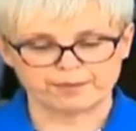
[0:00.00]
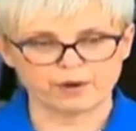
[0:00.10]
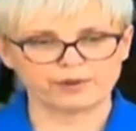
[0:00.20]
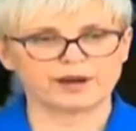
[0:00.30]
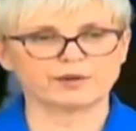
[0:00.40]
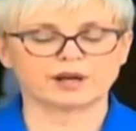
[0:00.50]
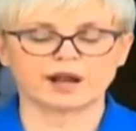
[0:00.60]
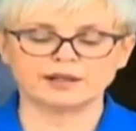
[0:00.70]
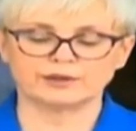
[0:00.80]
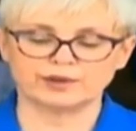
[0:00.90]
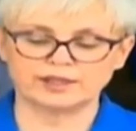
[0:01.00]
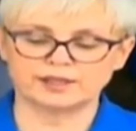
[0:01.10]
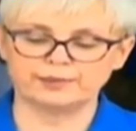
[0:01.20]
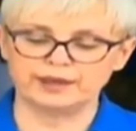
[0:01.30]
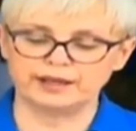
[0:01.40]
Both our
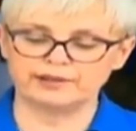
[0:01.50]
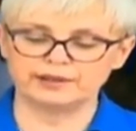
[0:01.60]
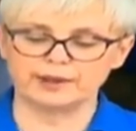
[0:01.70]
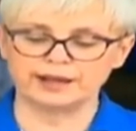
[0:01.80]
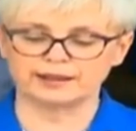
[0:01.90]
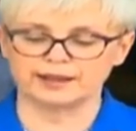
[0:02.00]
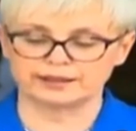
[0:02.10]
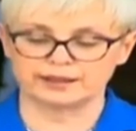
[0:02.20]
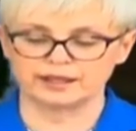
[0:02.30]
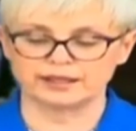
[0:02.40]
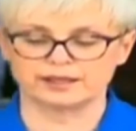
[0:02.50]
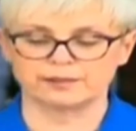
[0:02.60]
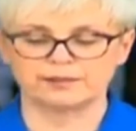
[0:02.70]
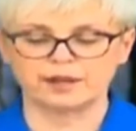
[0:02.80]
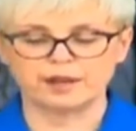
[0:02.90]
countries believe in
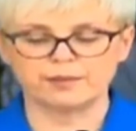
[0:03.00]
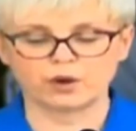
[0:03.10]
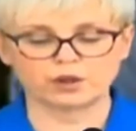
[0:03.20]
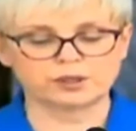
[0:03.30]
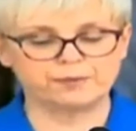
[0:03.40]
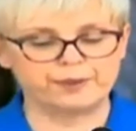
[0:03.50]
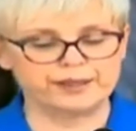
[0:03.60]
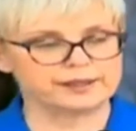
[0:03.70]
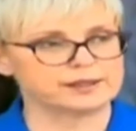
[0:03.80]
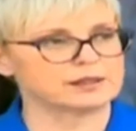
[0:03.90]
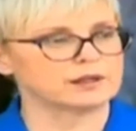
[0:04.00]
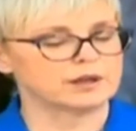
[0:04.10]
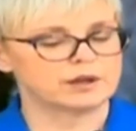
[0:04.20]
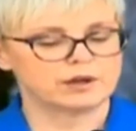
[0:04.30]
multilateralism because peace,